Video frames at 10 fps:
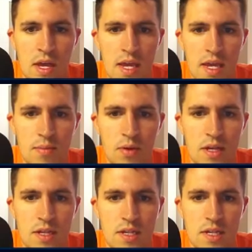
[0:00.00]
He
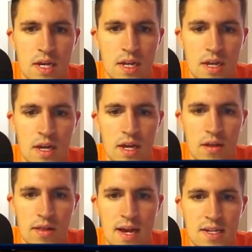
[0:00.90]
places that
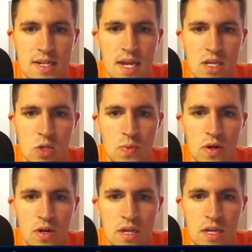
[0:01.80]
last haste spell
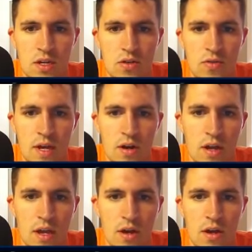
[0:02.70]
to get to that
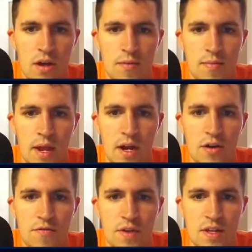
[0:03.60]
air
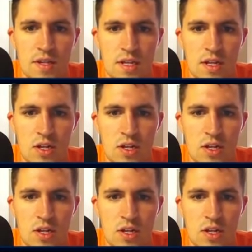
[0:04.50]
defense, and then